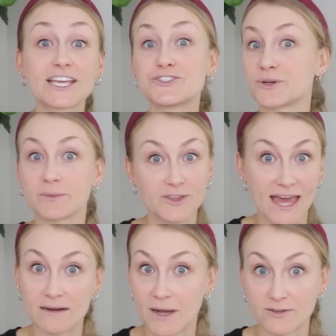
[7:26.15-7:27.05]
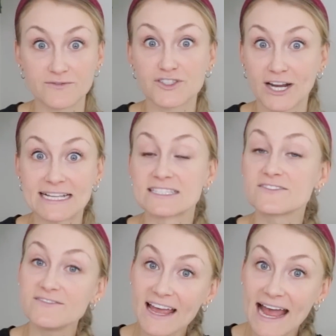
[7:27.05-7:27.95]
contribute that amount of
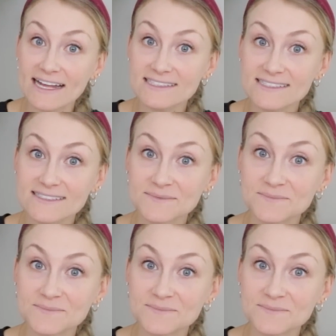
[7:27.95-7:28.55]
trans fats,